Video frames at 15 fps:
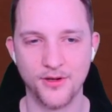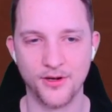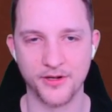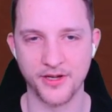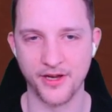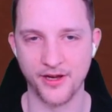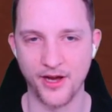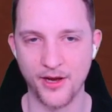
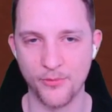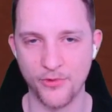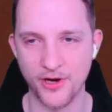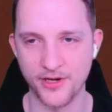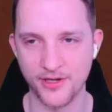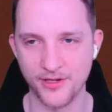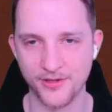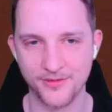Okay, I'm
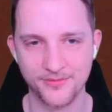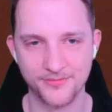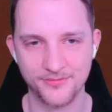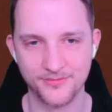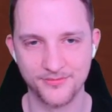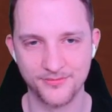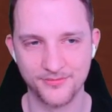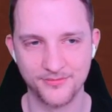ready.
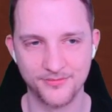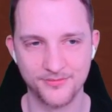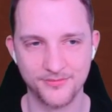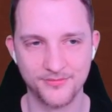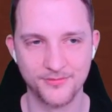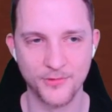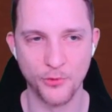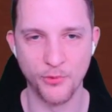
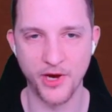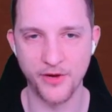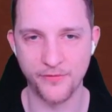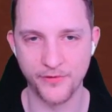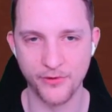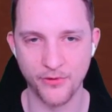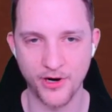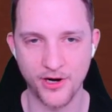Wave
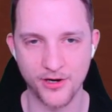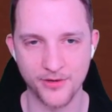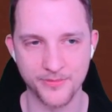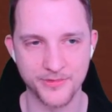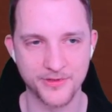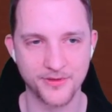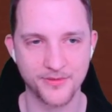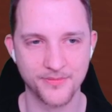your
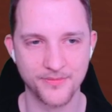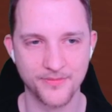arms.